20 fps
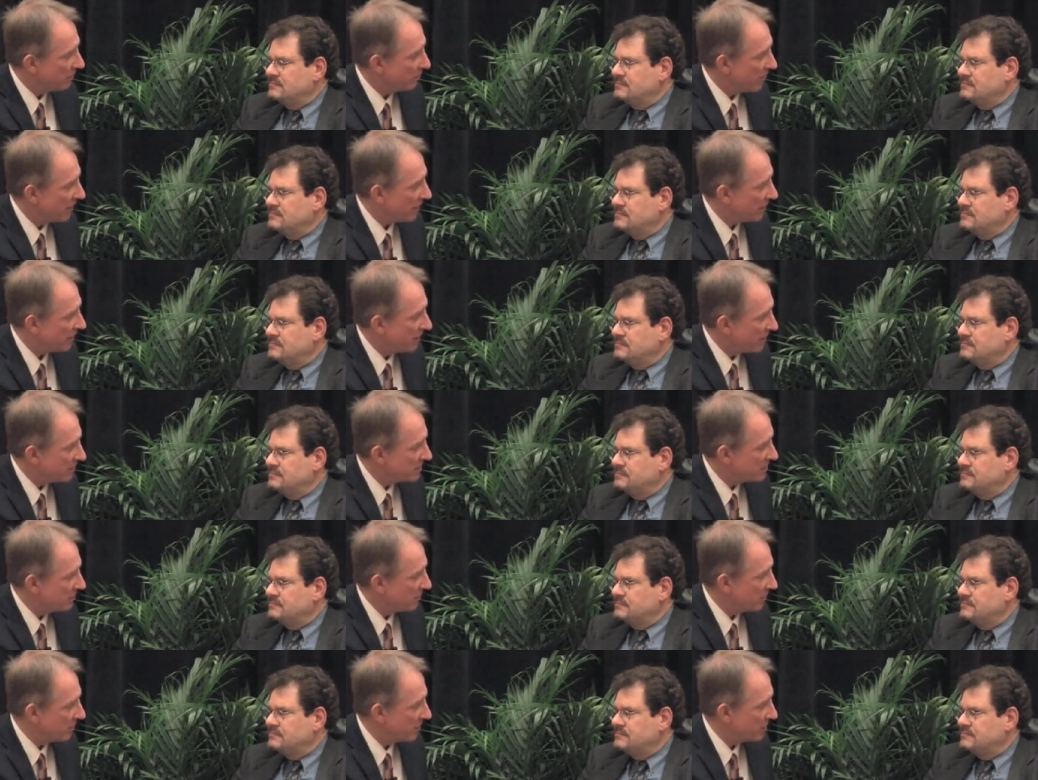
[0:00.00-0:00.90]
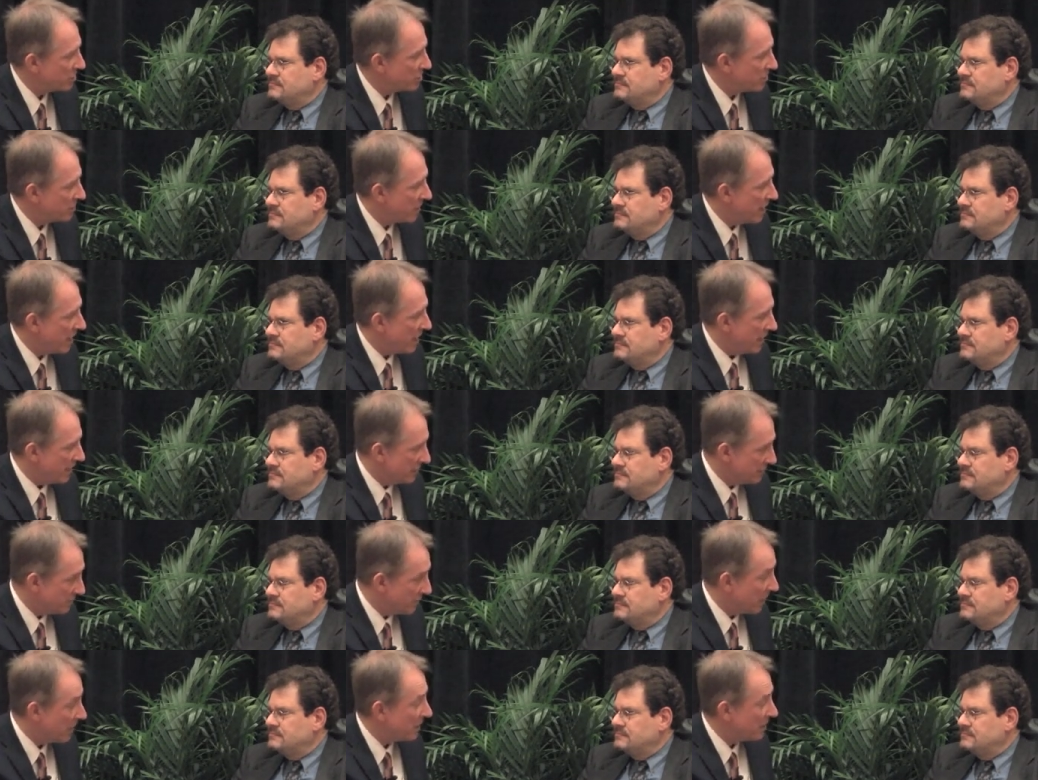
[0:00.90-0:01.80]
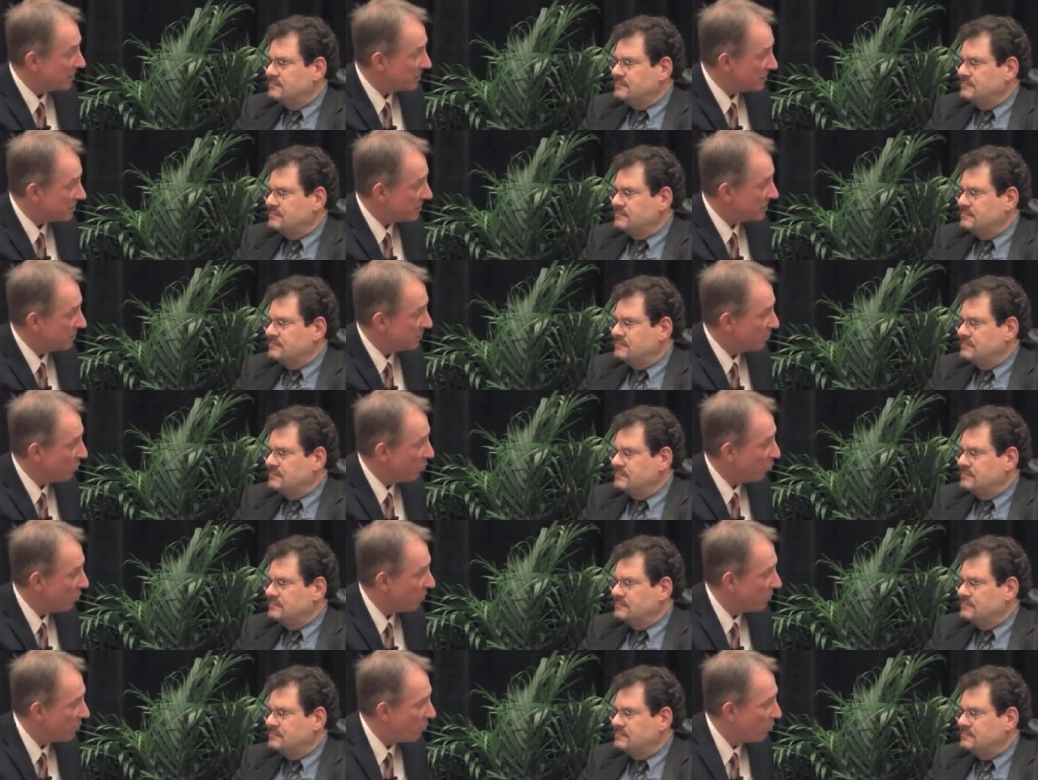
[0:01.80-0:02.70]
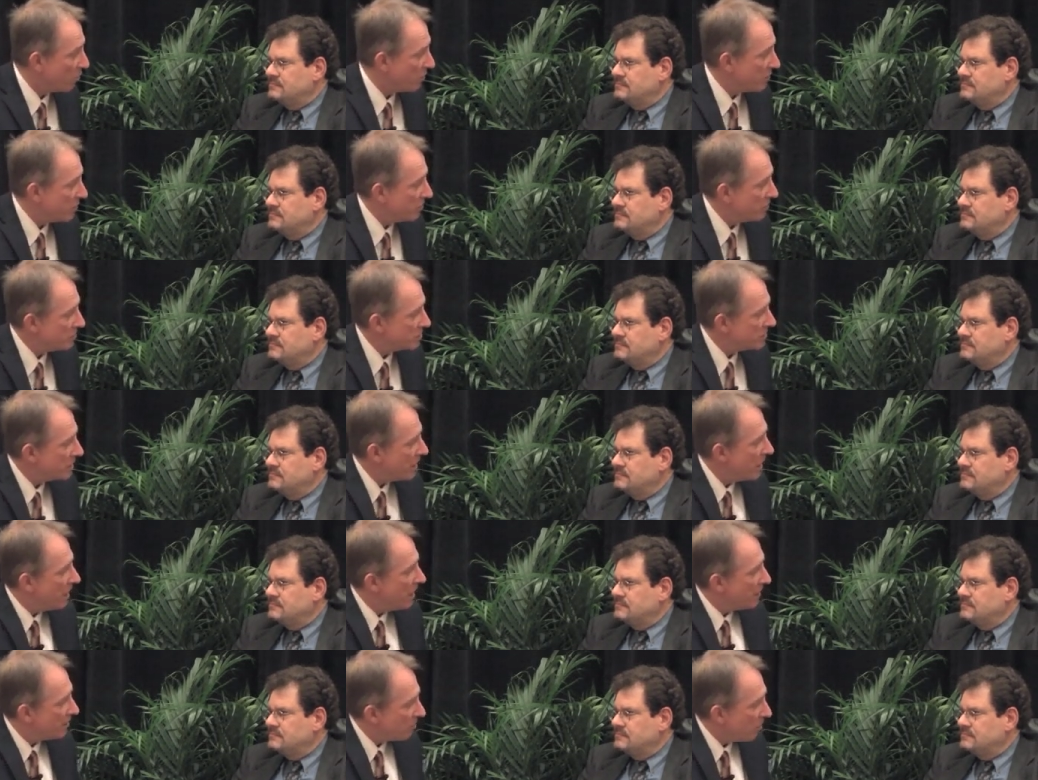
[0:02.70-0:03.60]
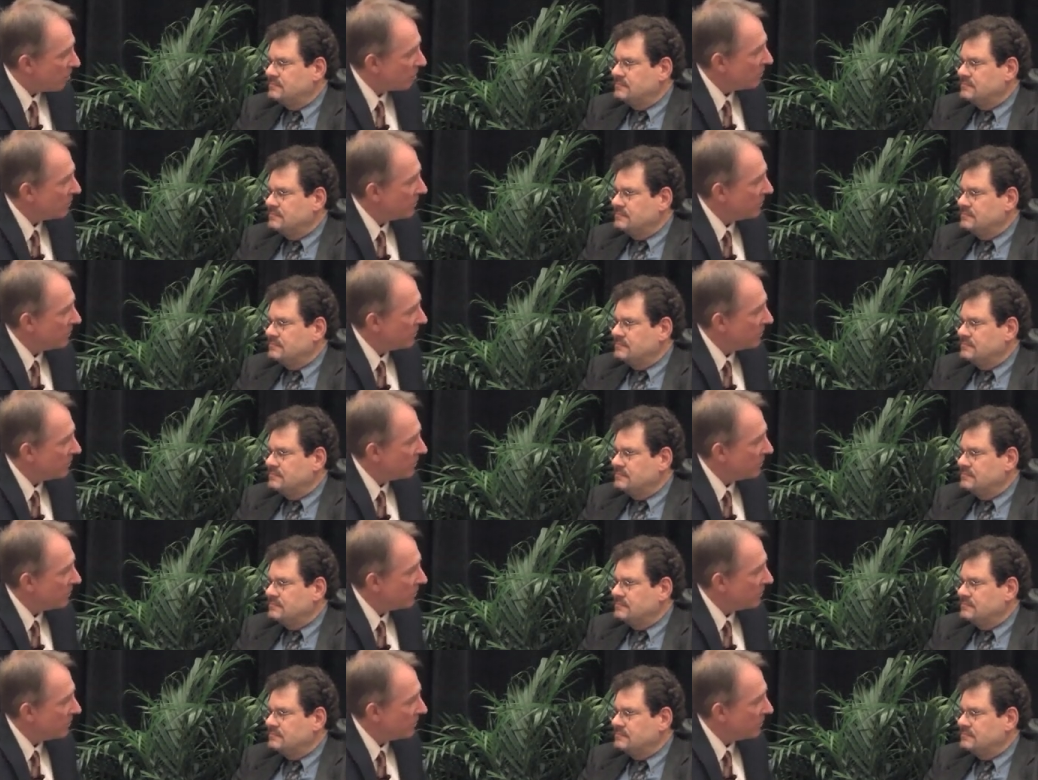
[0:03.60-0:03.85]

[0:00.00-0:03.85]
Speaker 1: magnetic stimulation, is beginning to see more and more use. Talk